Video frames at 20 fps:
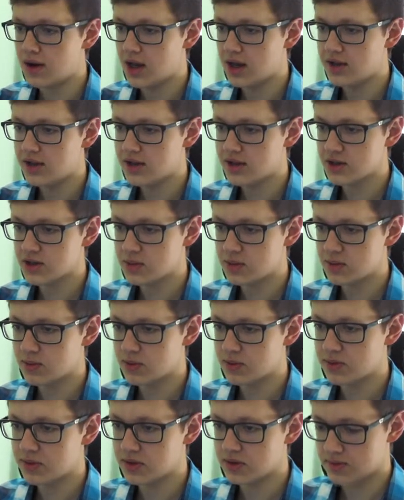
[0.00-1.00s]
And the next one
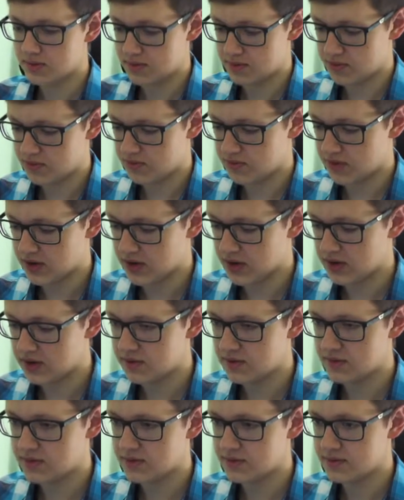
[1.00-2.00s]
we'll put
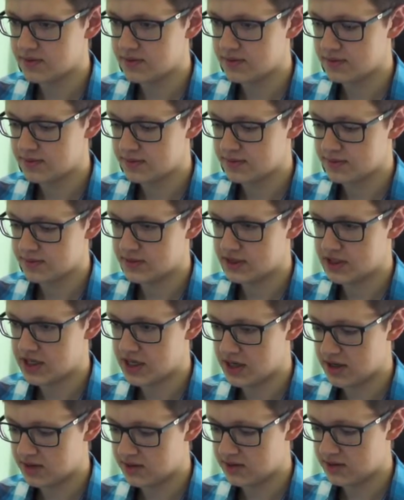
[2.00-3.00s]
5,
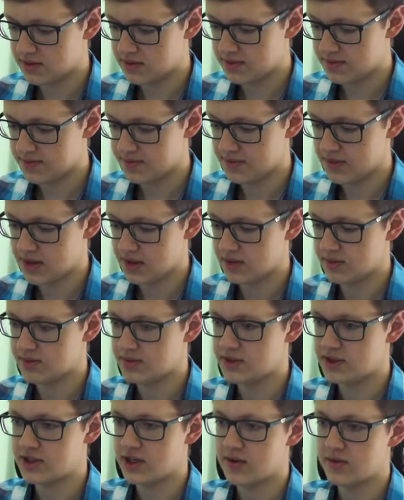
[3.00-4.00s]
10, and
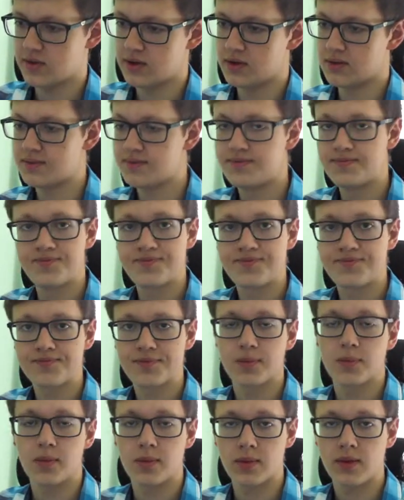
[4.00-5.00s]
7.
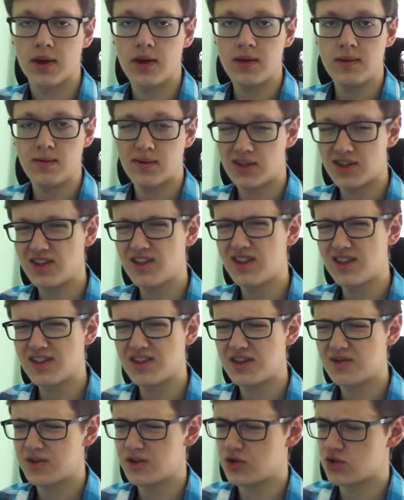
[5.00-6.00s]
Okay. Let's
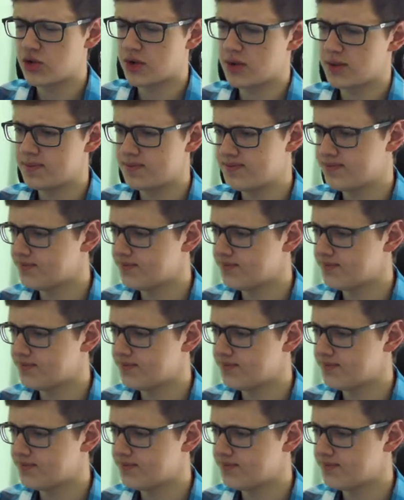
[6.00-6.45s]
give it a try.